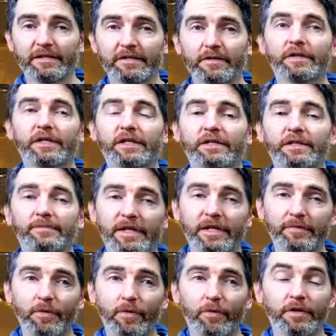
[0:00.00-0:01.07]
So when you get to beat
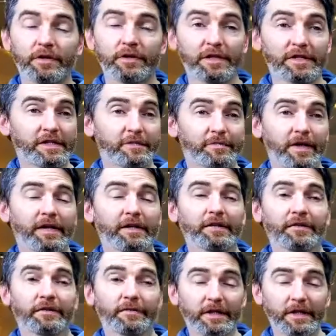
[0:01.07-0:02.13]
number 1, you're actually just playing
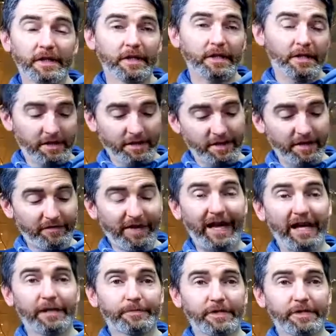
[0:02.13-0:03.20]
nothing. If it
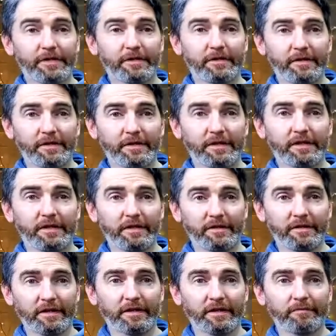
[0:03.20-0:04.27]
helps, you can kind of
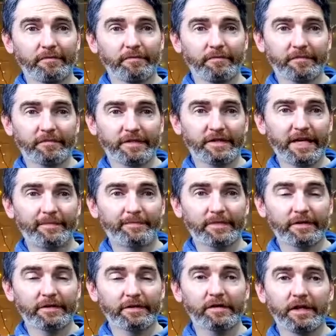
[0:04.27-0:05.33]
like tap
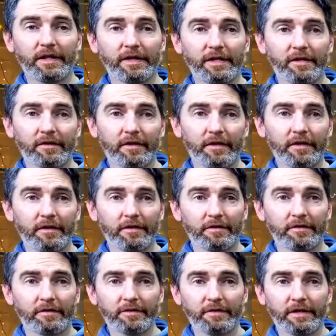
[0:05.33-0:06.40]
the ukulele
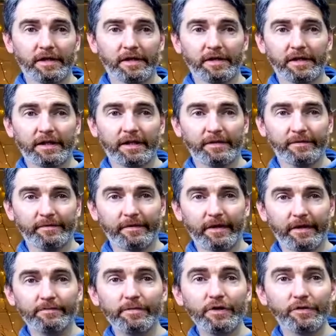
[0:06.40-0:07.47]
or do a kind of like a
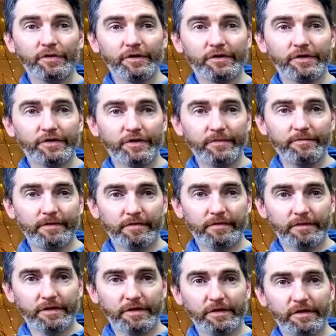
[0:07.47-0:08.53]
muted strum,
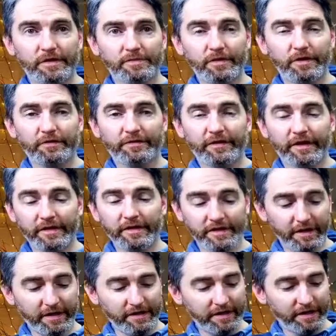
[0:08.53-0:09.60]
which you just put your fingers
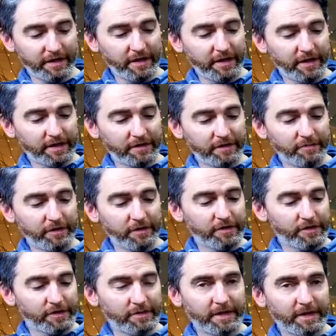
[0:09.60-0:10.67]
on it. Do a muted
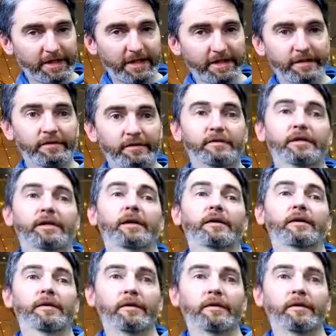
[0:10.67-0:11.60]
strum like that. So like a...